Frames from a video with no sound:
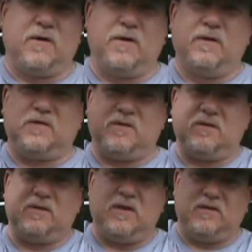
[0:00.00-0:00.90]
goes
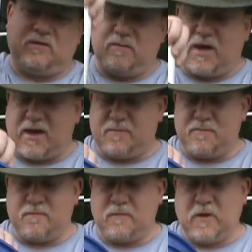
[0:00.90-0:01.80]
into the
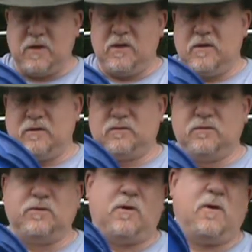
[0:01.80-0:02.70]
bottom
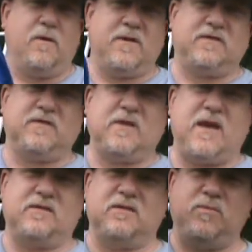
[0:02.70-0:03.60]
through the hole that's the
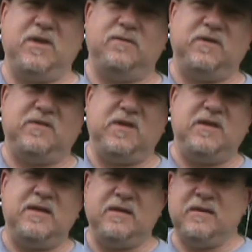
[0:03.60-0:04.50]
size of the
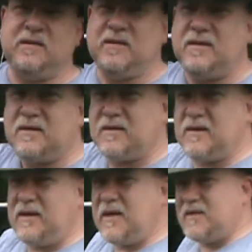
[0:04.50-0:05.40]
PVC,
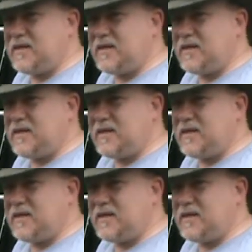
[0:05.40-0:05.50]
and